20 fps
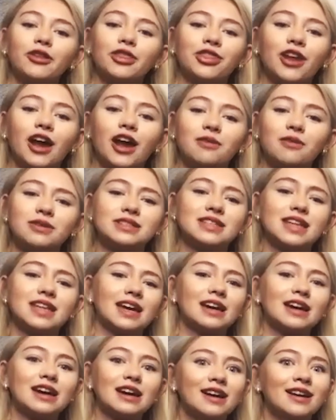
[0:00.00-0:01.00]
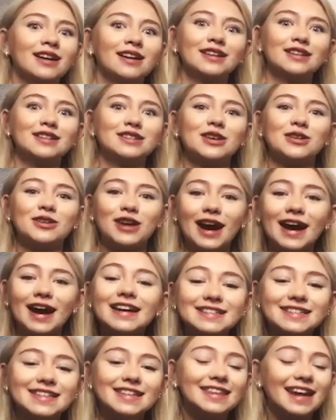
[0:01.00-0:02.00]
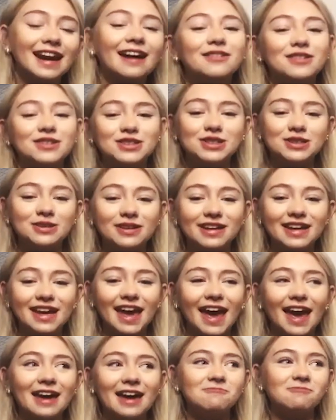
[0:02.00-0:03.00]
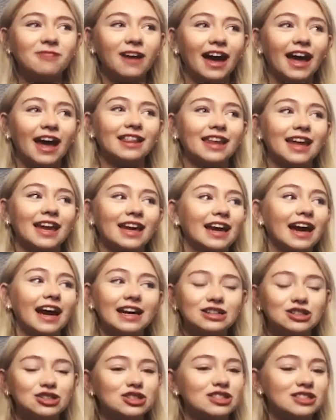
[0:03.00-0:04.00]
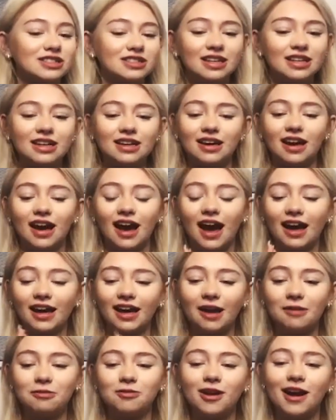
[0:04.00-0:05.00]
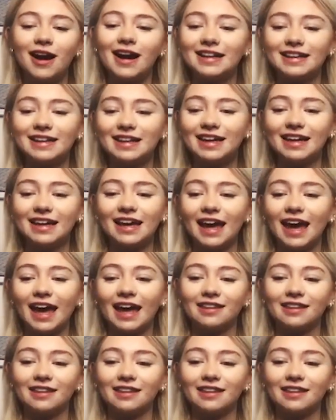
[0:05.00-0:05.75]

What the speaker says: thought it was like so crazy that I was doing it. But like I kept grinding, and